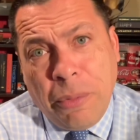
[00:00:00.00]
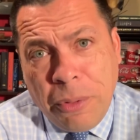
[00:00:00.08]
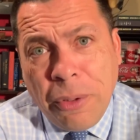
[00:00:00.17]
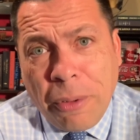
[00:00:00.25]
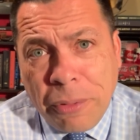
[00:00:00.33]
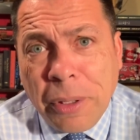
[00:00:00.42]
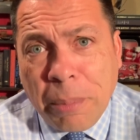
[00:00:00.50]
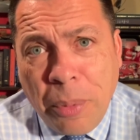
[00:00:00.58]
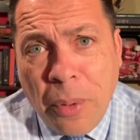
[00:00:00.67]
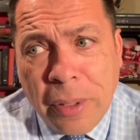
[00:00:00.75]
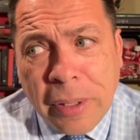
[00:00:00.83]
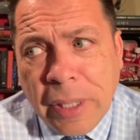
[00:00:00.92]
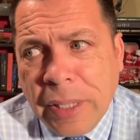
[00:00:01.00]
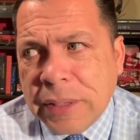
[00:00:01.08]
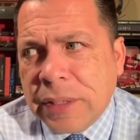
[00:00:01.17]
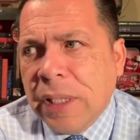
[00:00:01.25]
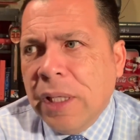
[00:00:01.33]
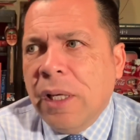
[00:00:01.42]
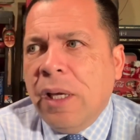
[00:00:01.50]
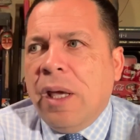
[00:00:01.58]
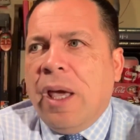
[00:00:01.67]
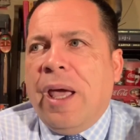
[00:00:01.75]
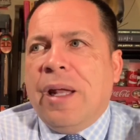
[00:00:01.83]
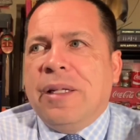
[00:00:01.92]
the important things.
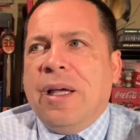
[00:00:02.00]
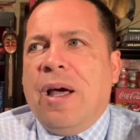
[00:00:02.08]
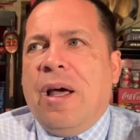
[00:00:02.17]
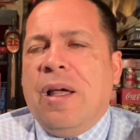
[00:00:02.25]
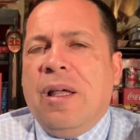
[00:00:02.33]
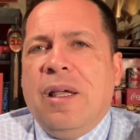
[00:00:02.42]
And I